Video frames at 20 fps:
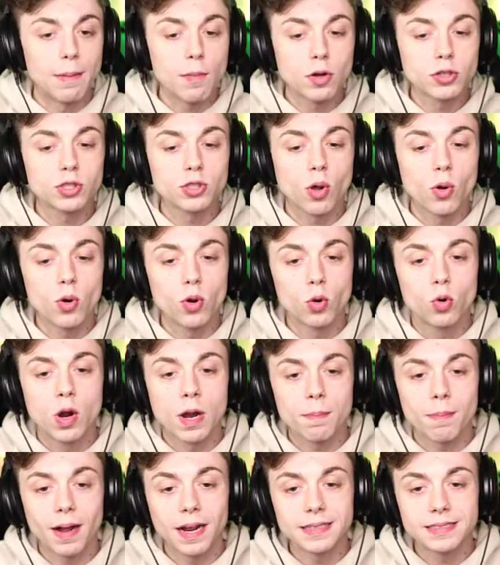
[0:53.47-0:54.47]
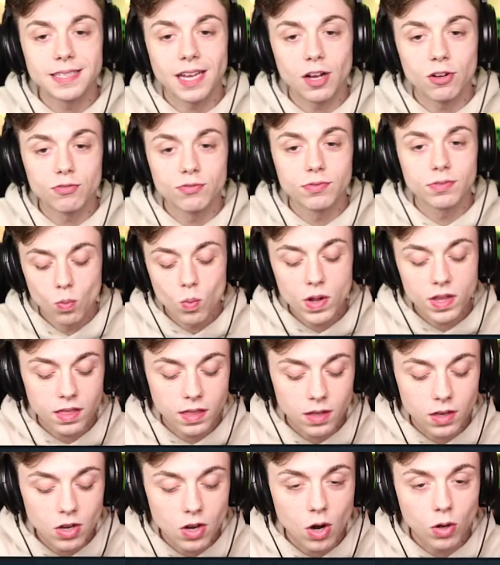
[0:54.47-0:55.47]
I'm also going to equip myself with,
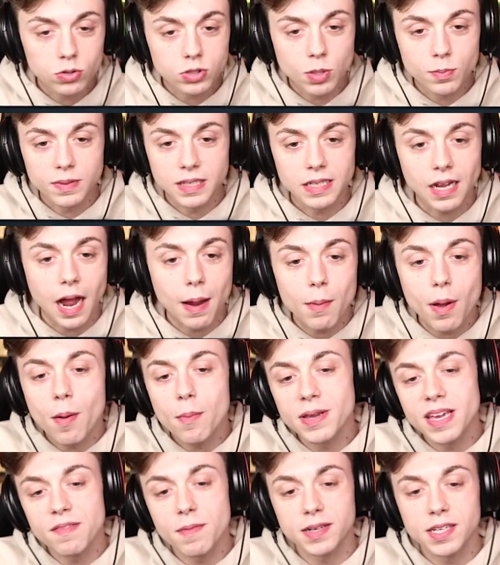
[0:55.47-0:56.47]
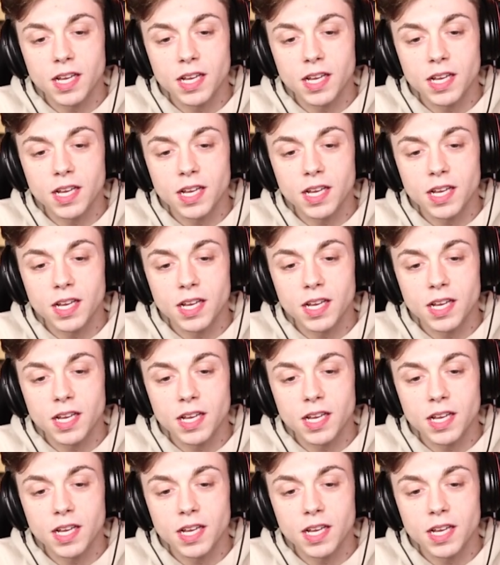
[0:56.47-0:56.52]
you know, something. I'm, I'm gonna give